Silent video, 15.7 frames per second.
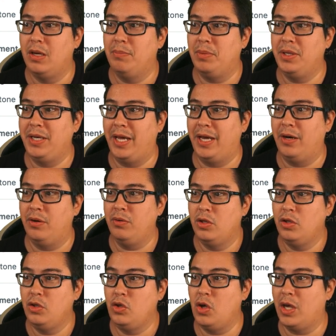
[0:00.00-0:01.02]
But now
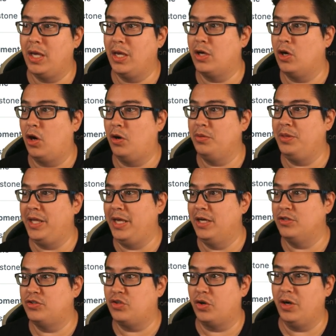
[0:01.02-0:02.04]
you can call the
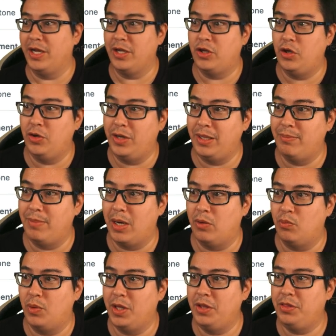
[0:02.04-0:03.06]
assert enqueued email
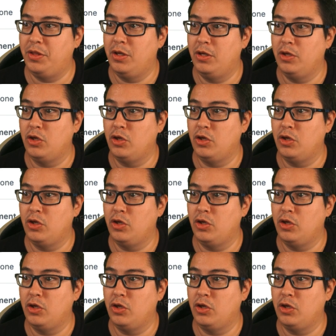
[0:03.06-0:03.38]
with